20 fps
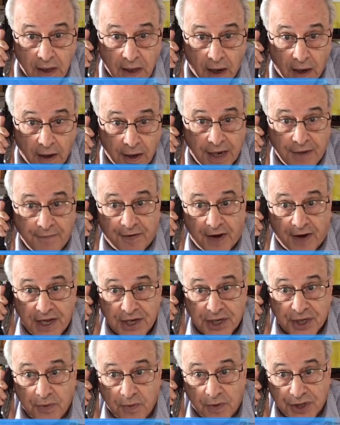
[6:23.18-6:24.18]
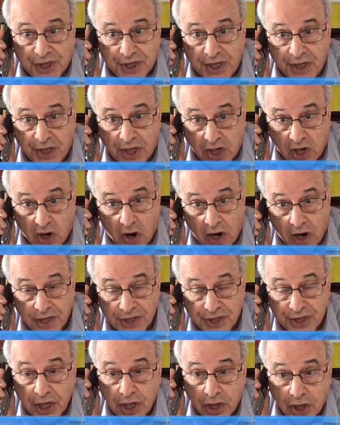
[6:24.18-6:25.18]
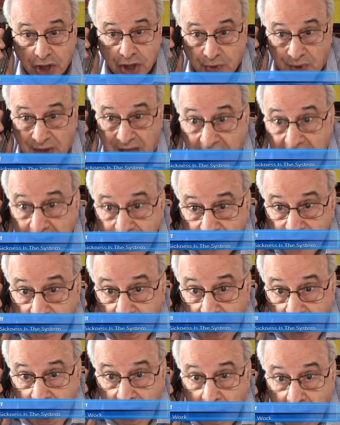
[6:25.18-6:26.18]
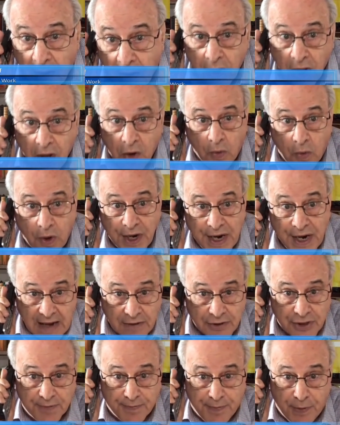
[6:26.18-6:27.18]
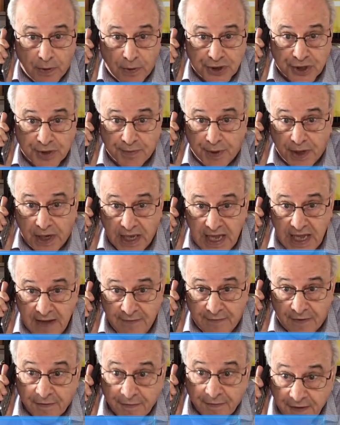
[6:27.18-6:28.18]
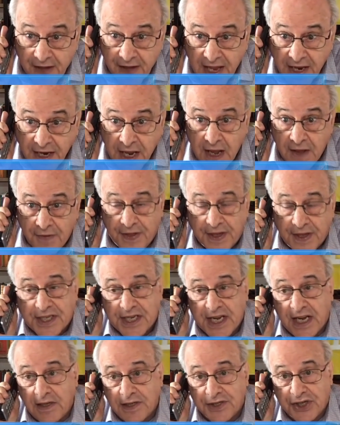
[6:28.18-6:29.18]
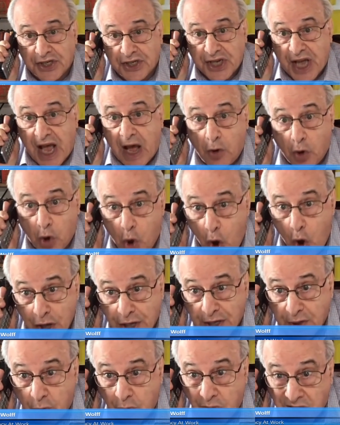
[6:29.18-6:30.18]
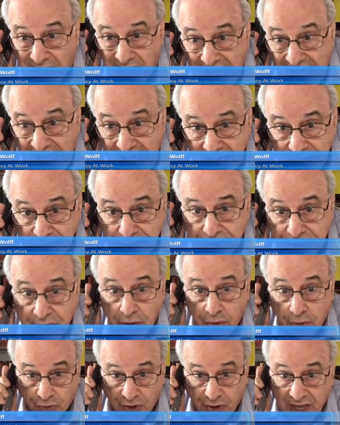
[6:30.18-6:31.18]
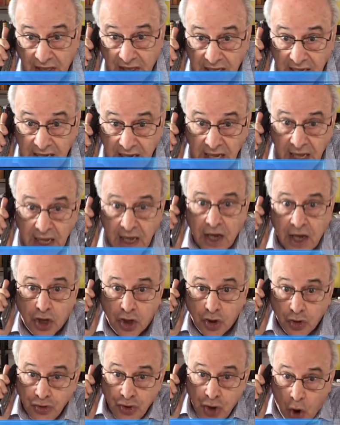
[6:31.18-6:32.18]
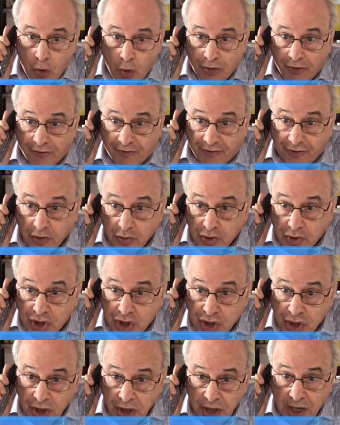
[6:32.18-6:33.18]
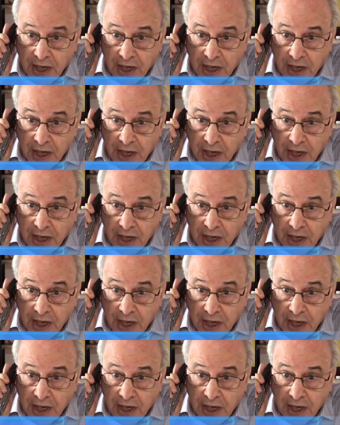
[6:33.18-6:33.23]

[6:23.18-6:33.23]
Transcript: The inflation was in the cards because we have it now. We're now supposed to believe a Fed that tells us how long it will last? Really? You know the future?